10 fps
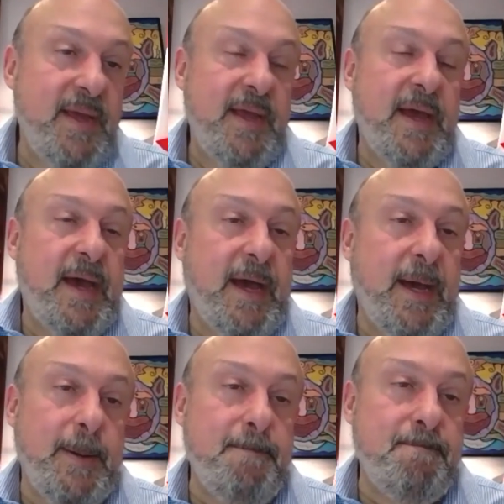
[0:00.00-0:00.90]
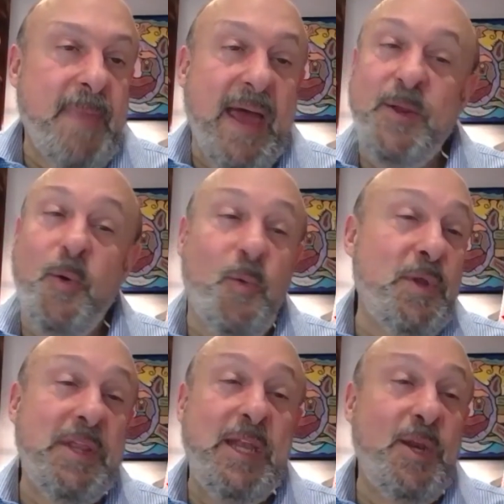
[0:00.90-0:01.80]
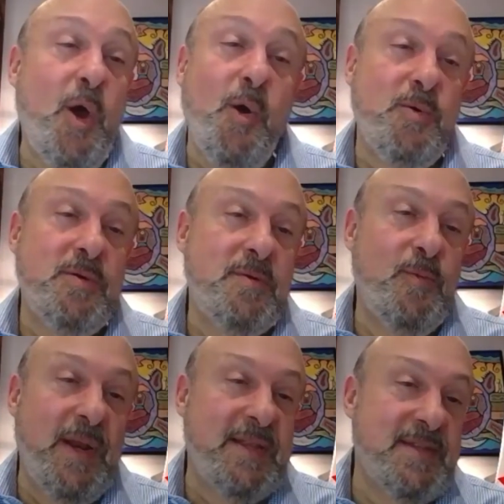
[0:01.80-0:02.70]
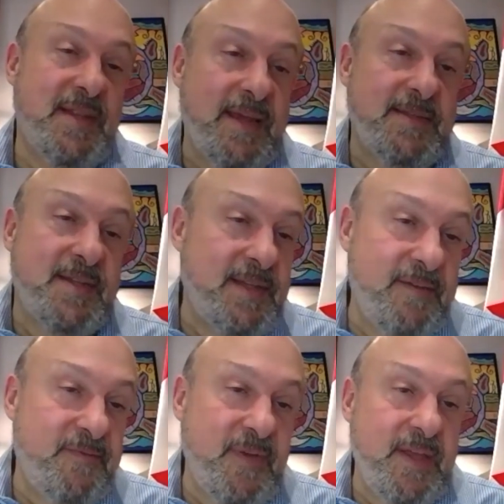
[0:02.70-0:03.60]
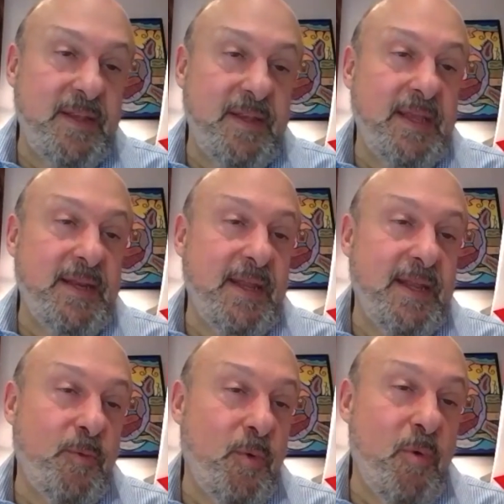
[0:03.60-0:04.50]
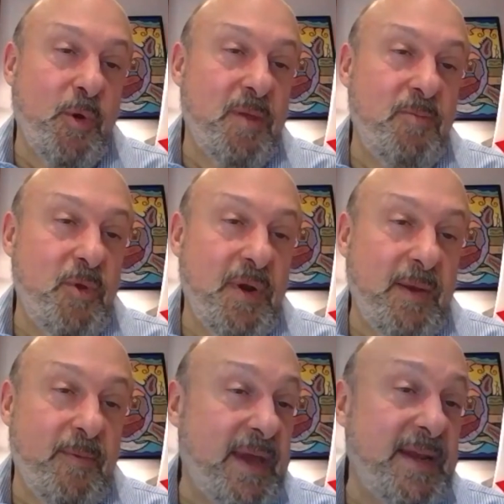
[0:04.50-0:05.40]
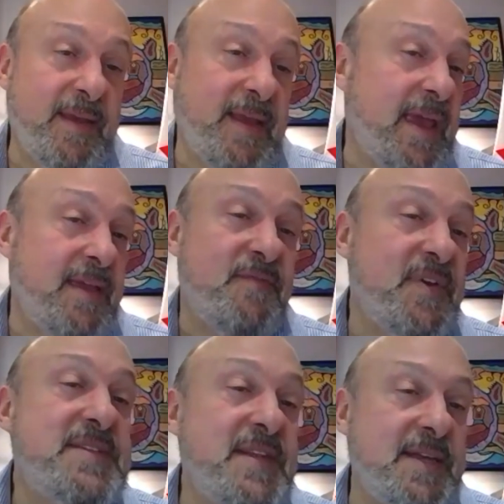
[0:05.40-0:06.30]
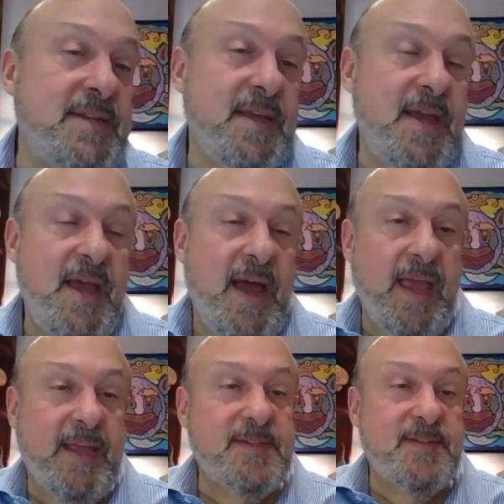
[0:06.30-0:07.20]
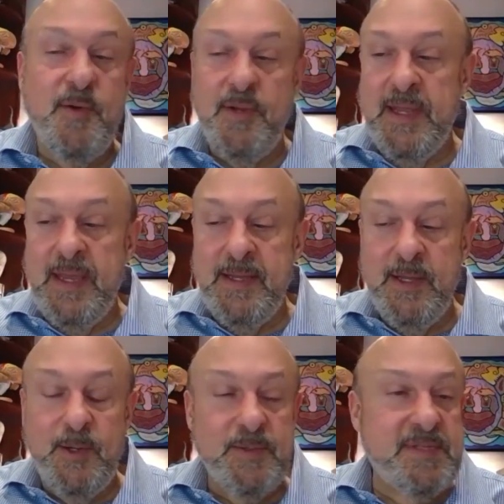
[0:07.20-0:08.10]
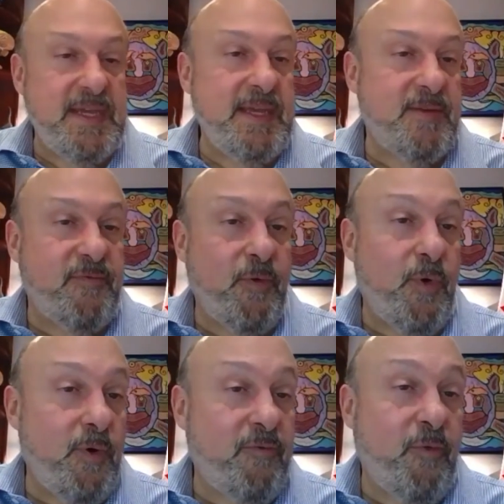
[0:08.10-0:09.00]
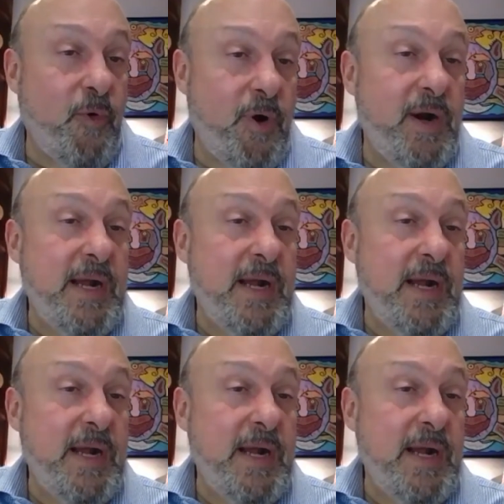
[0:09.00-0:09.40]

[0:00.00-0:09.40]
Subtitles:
I don't really know what it's like to live in a remote community, right? I can visit it. I can certainly, see it for